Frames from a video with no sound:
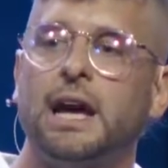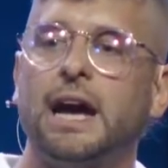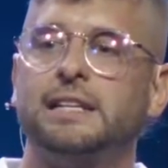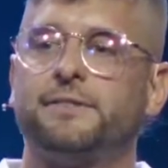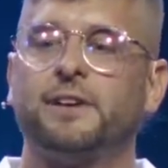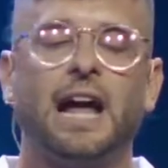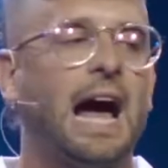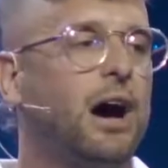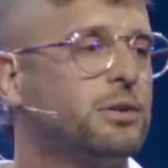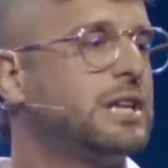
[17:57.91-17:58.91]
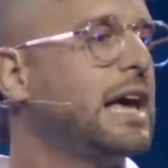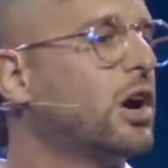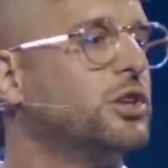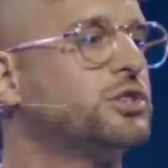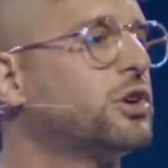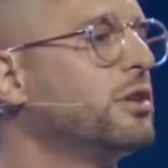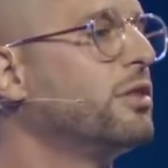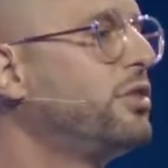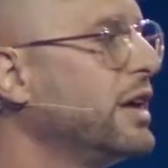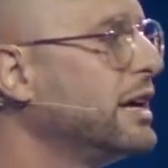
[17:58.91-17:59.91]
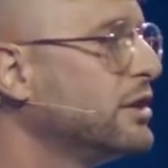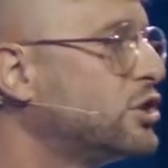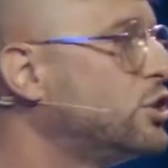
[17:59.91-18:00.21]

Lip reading: a different outtake on certain things.